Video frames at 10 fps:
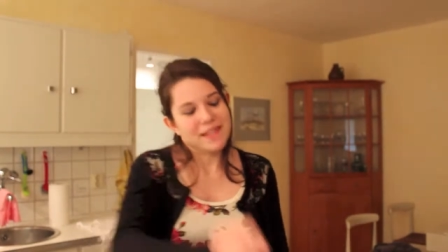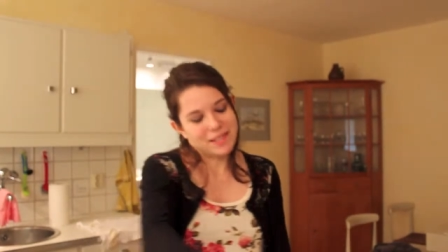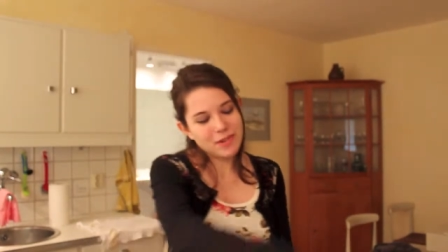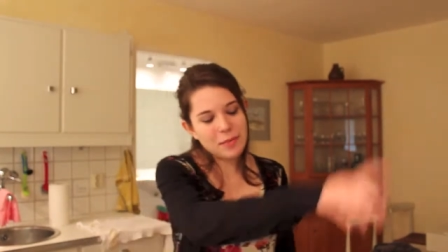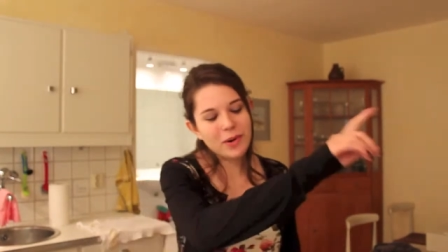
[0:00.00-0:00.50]

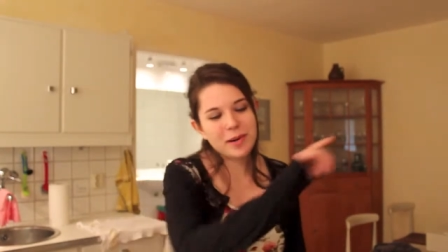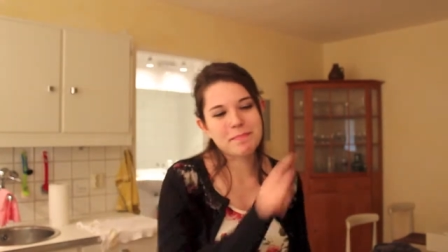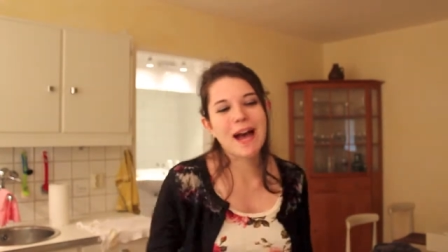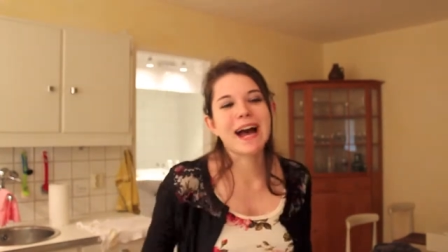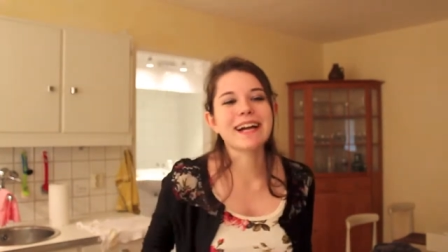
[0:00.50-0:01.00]
So I
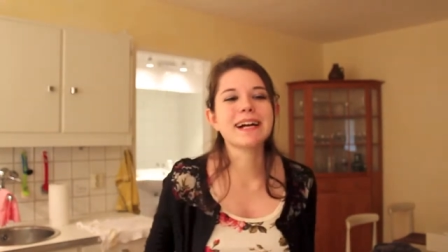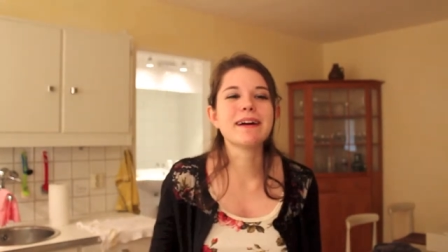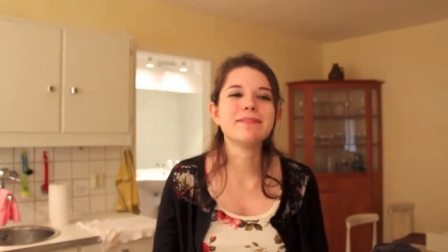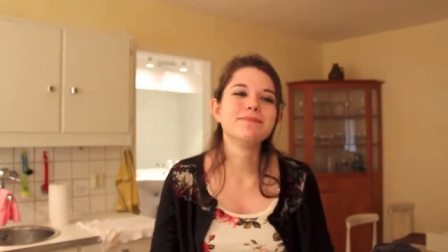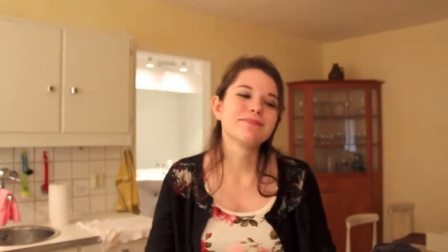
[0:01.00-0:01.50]
walk
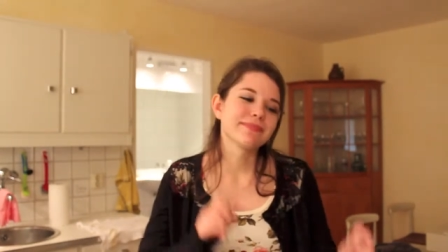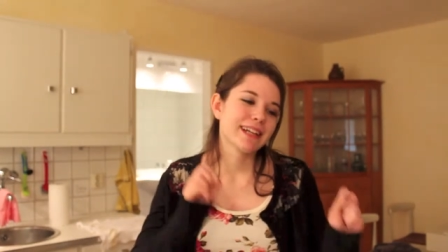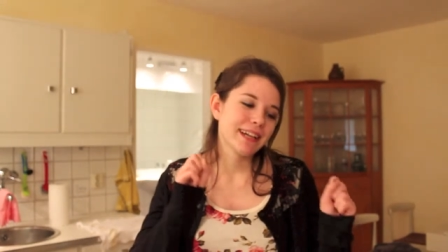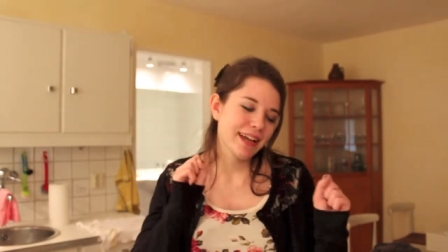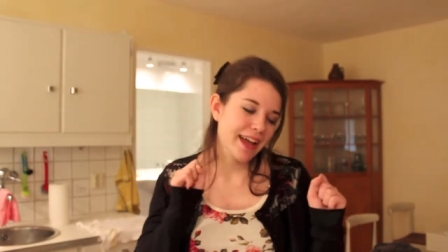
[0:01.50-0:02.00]
back
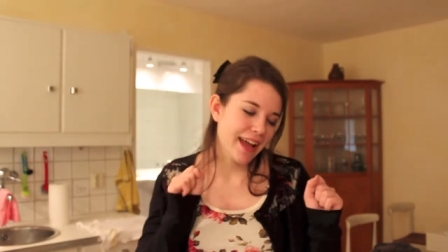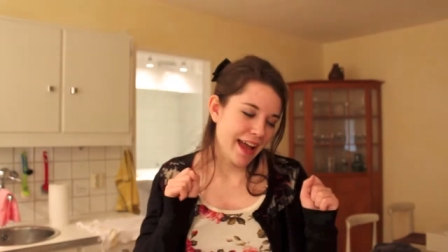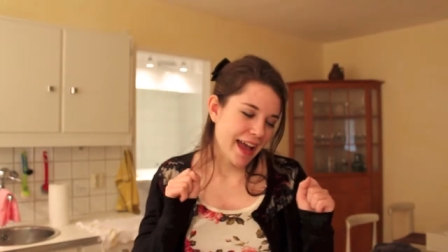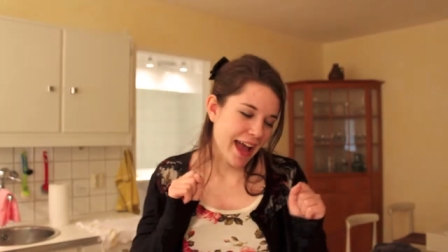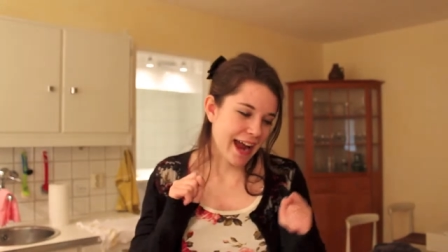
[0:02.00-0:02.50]

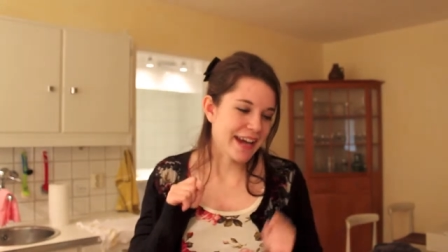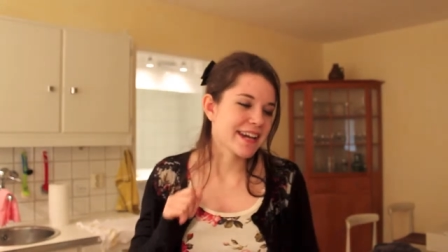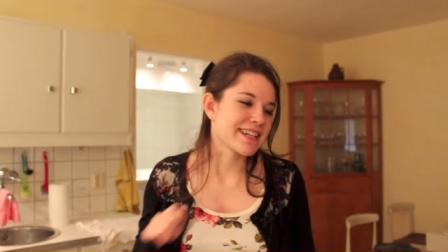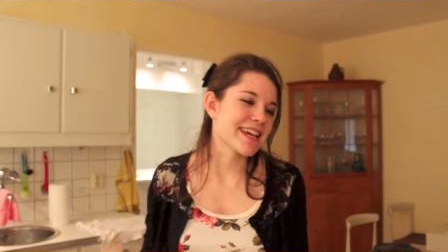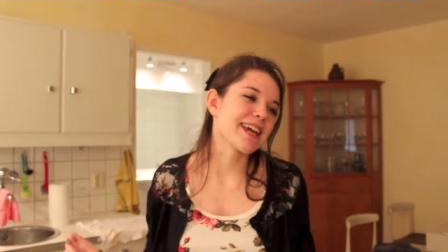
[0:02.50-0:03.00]
and
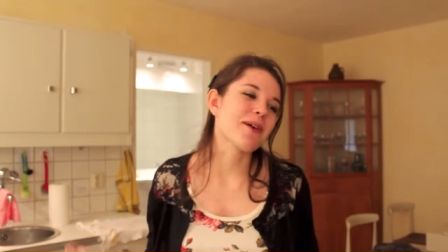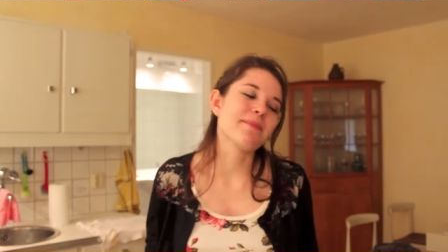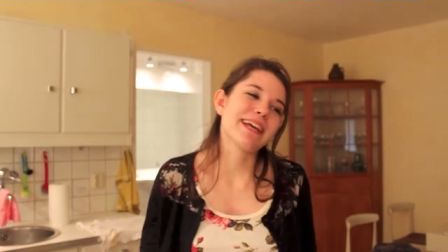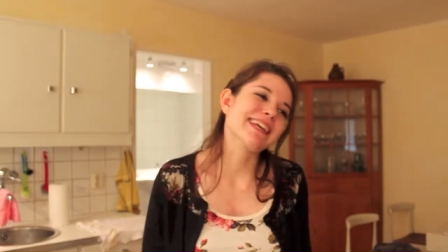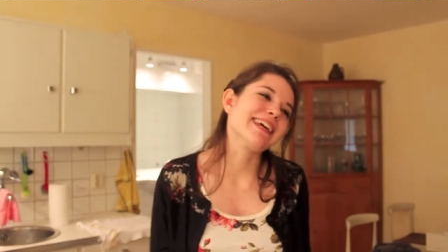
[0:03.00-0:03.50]
I take out
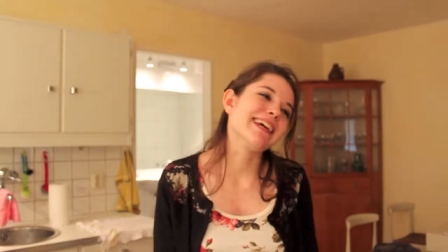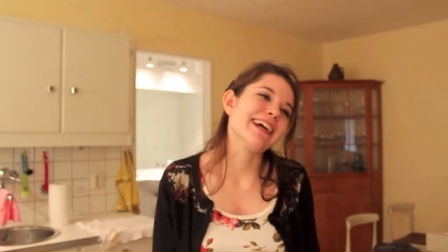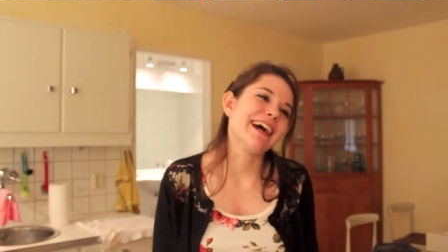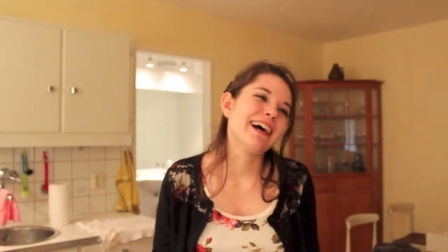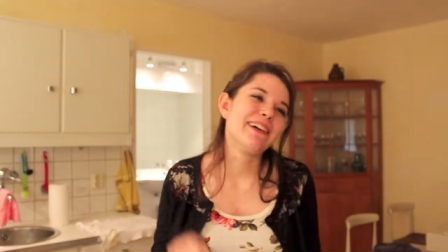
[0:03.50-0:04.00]
my
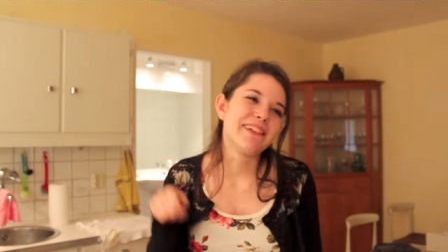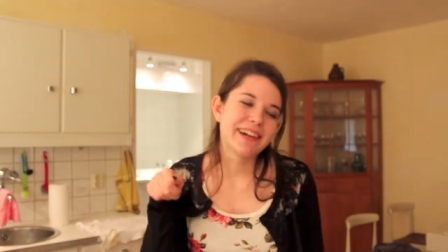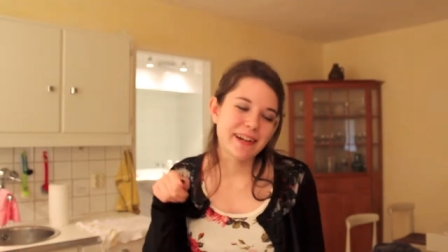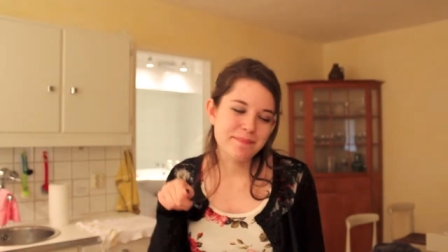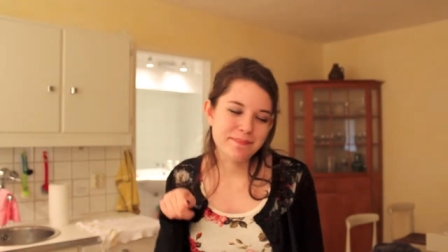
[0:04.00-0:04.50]
key,
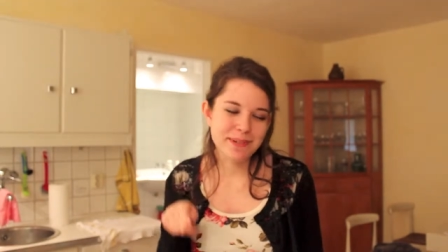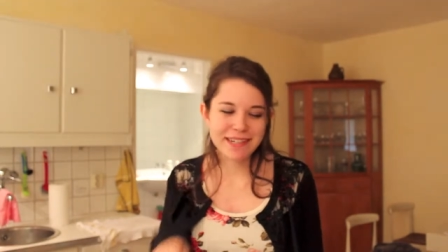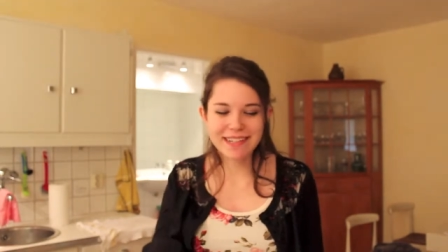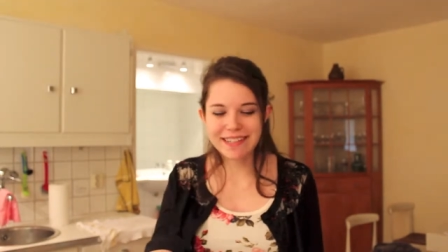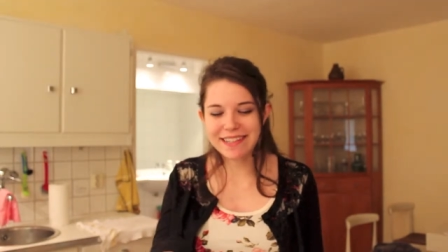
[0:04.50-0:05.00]
I
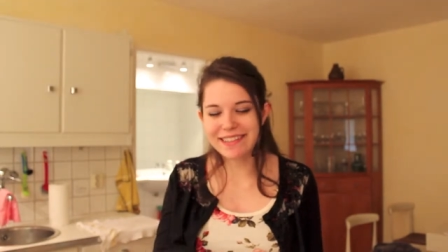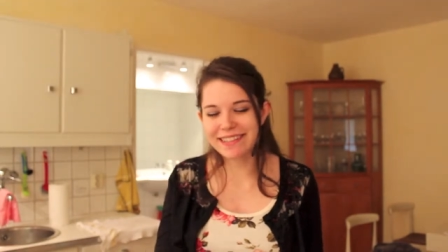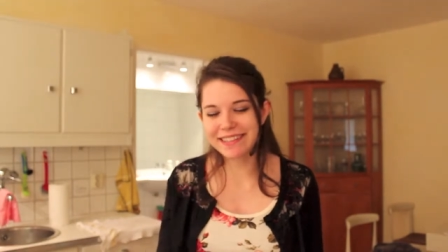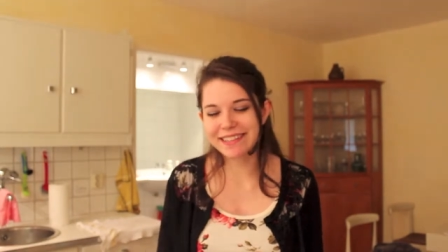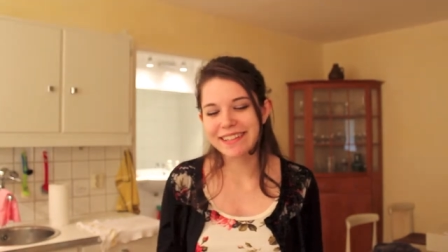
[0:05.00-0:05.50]
put it in
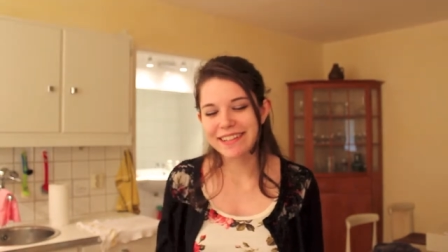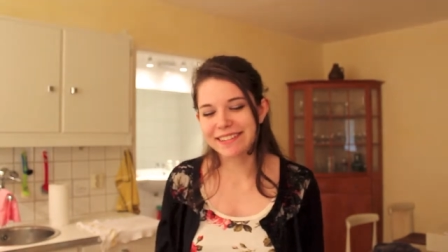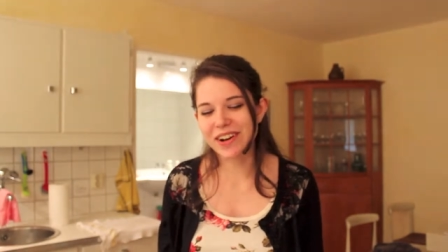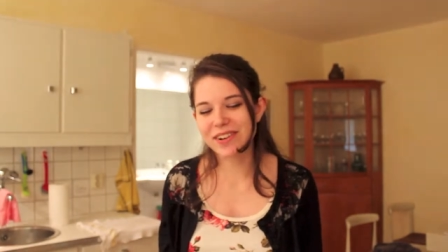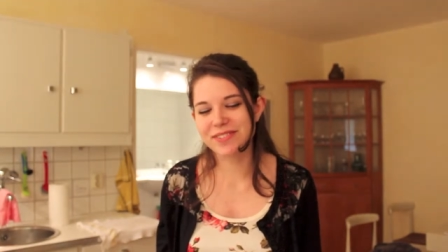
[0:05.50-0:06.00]
the
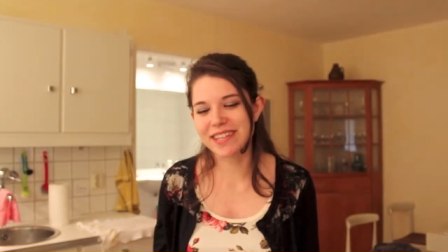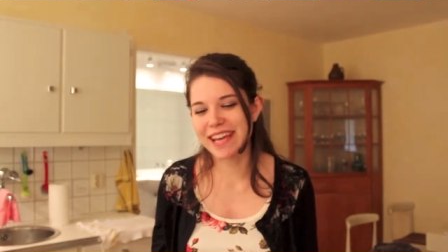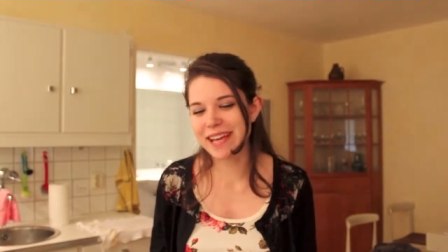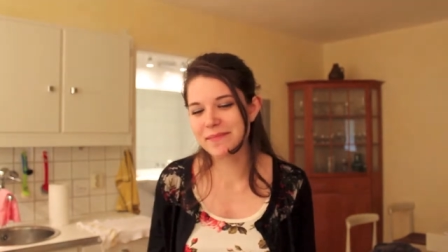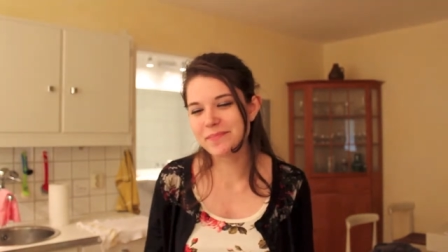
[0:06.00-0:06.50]
lock for the
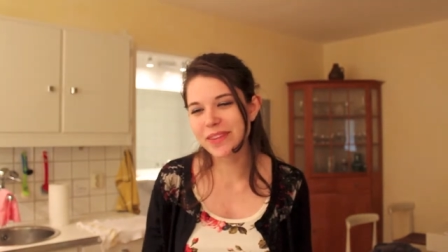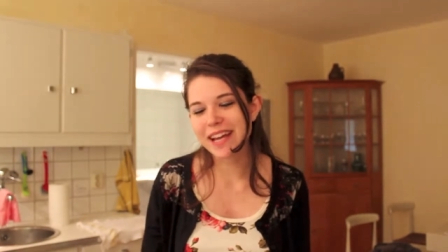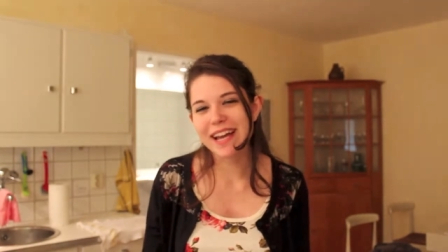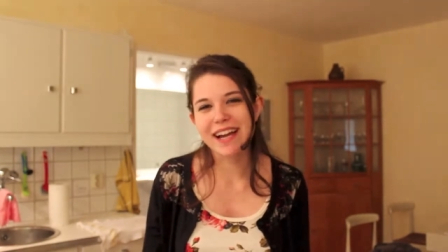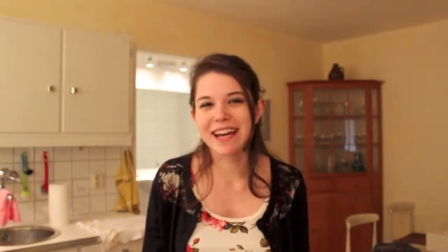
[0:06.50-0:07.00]
gate,
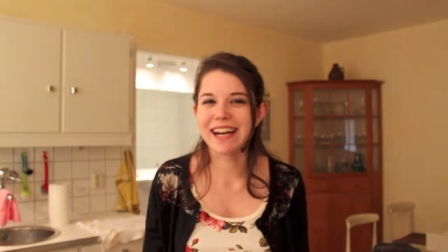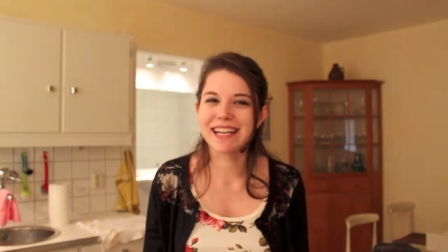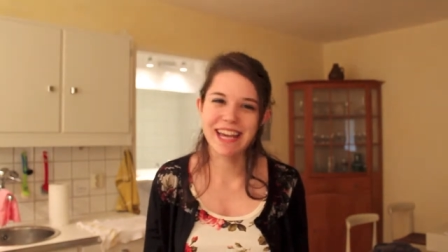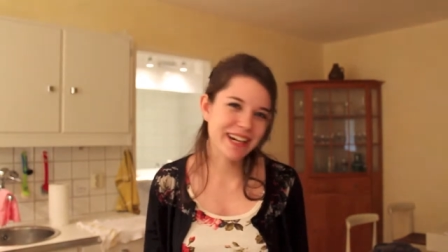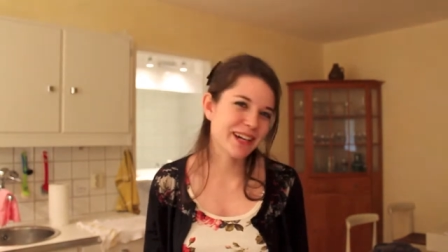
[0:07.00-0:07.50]
and I
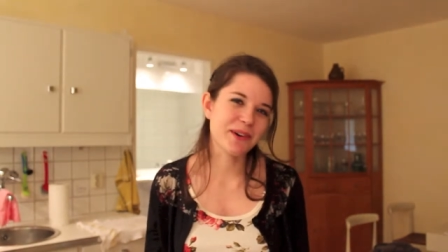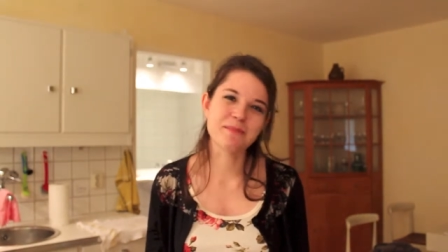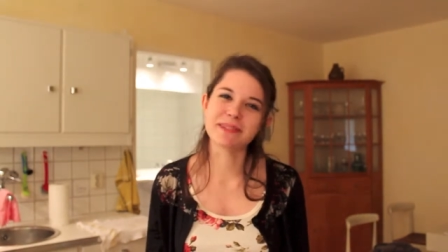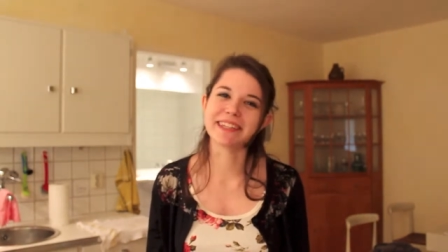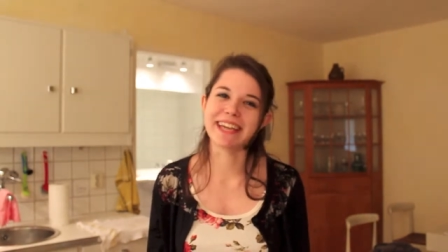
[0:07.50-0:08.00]
cannot
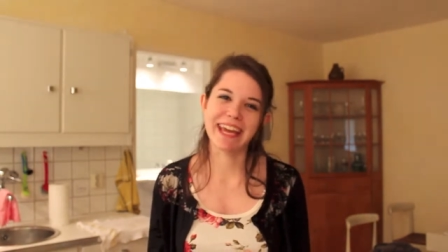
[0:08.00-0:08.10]
open the